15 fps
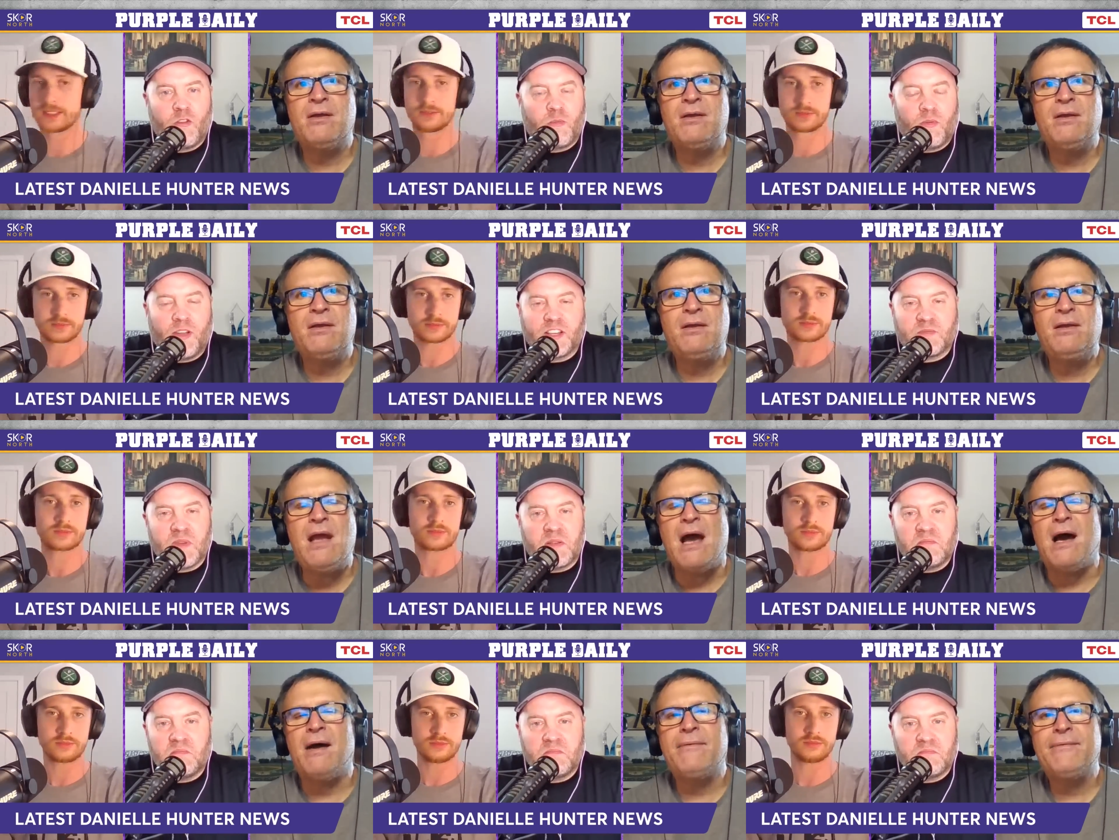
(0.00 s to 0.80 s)

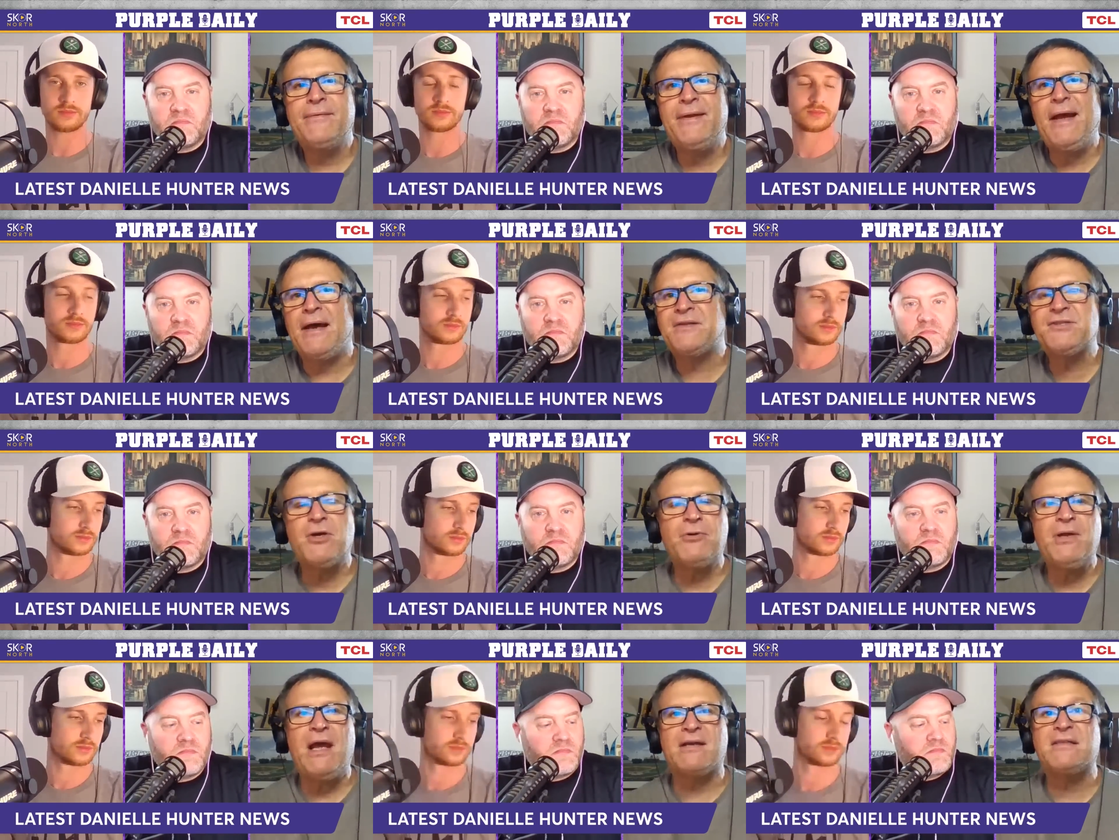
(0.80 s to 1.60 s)
Speaker 1: replacement. Yeah. Yeah.
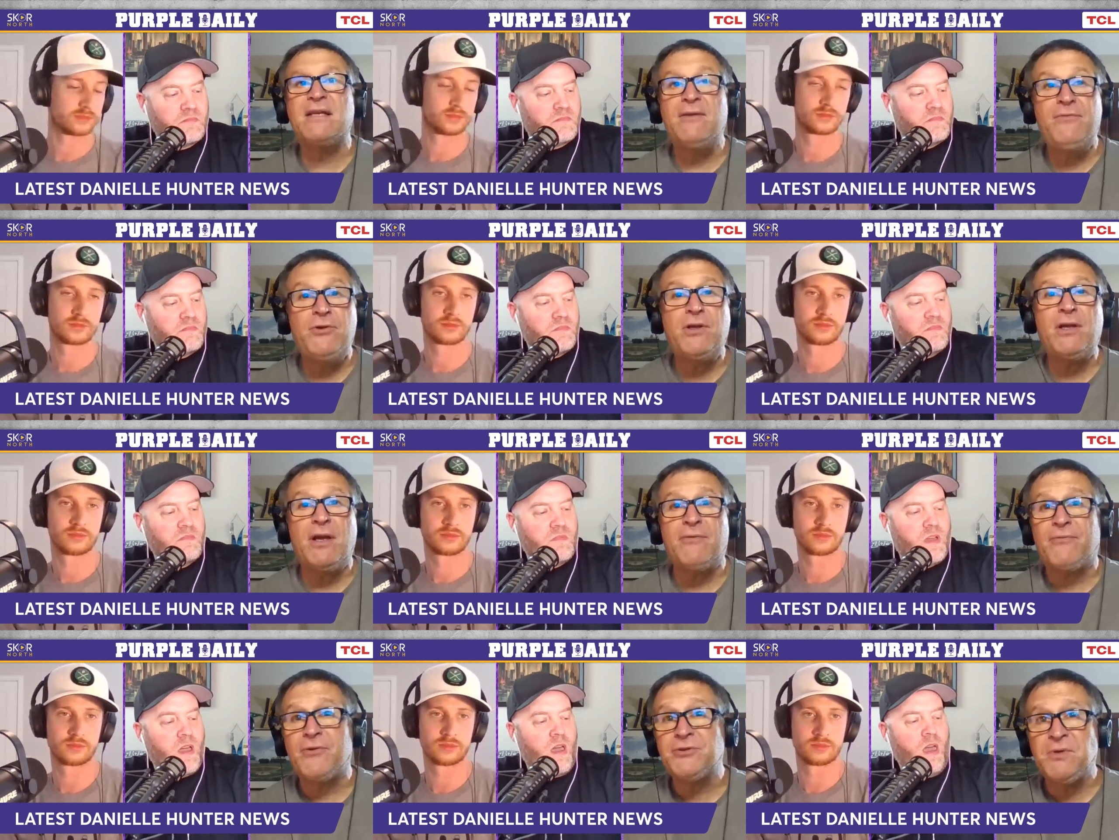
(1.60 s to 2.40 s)
So yes, if you can
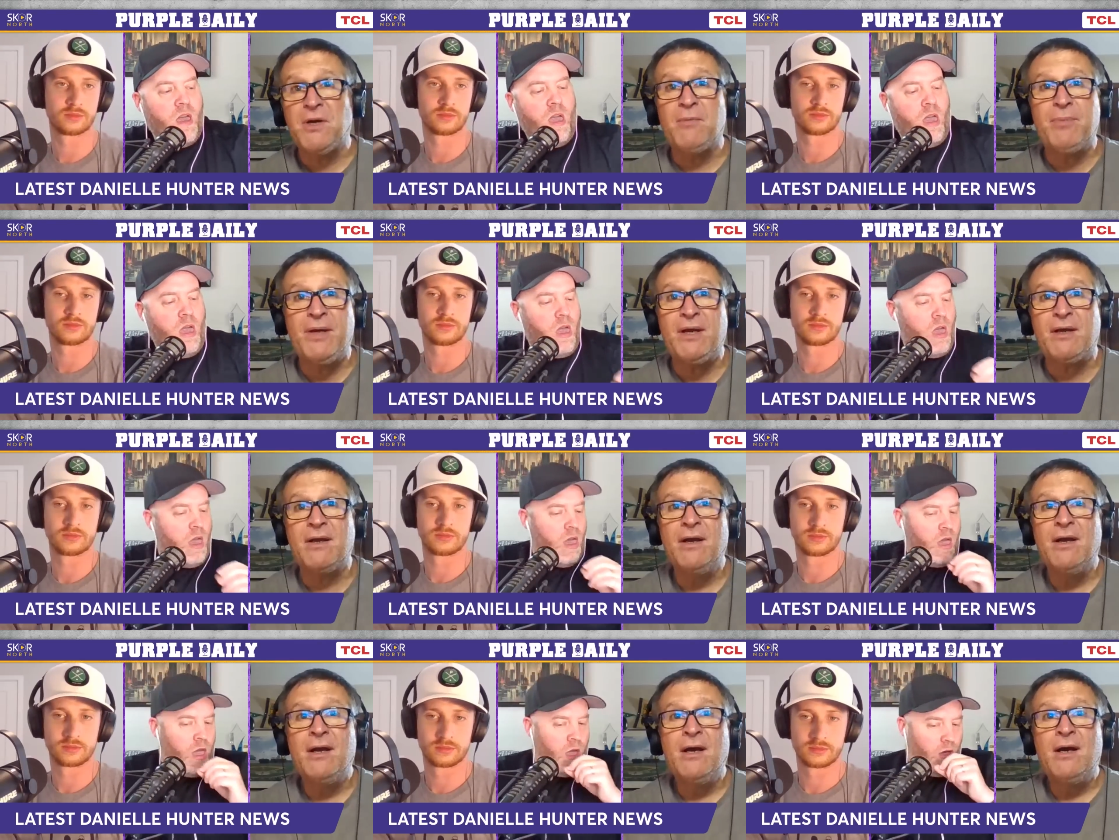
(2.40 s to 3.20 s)
get a first round
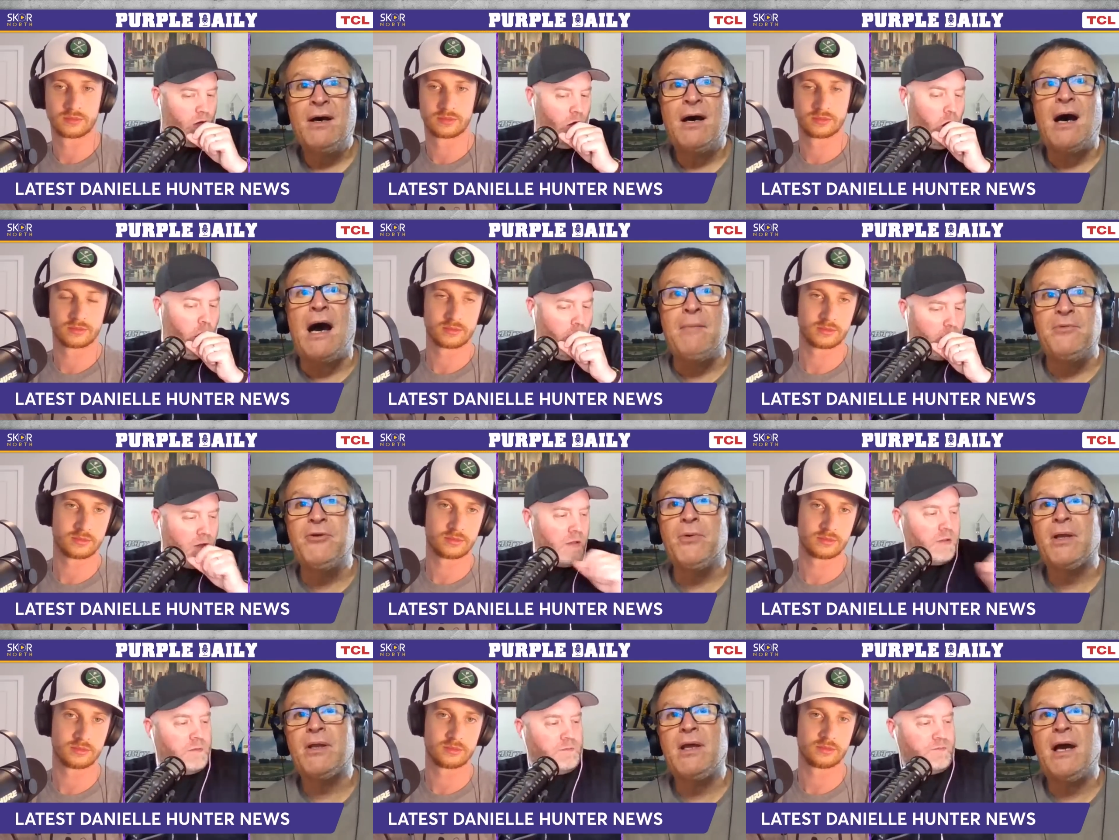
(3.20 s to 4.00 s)
pick, I'm
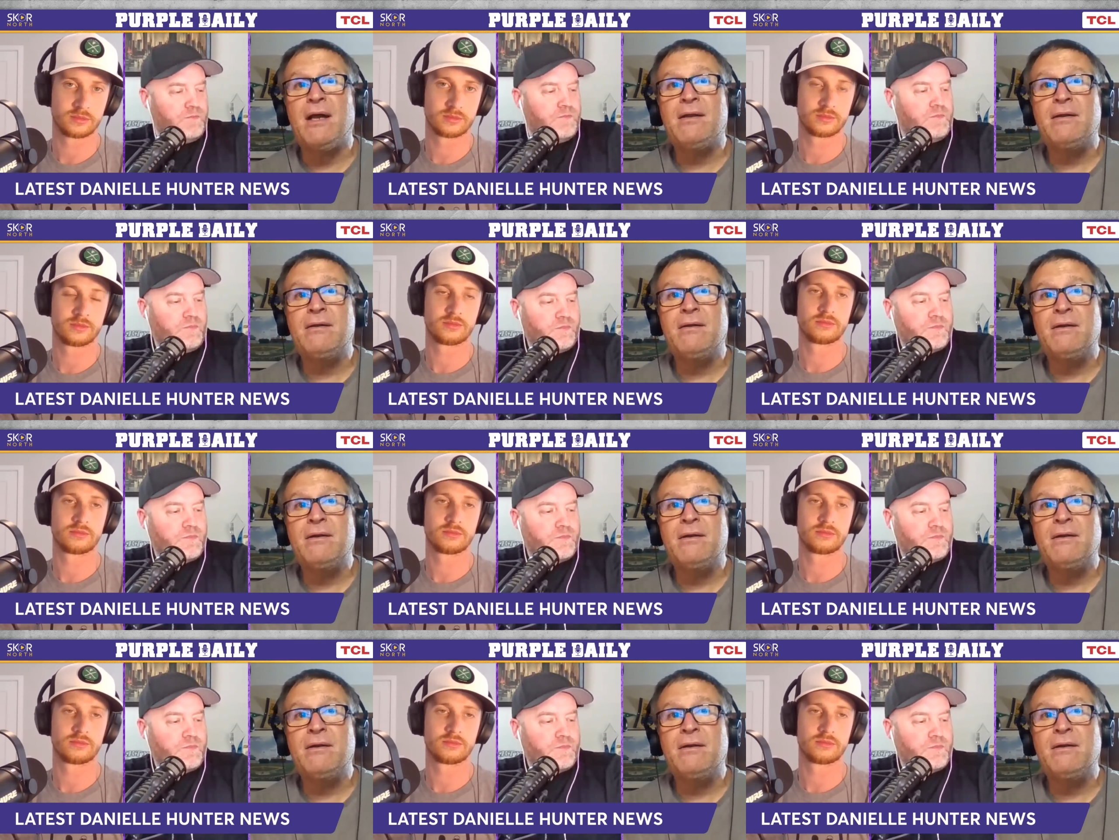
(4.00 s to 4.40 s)
doing that.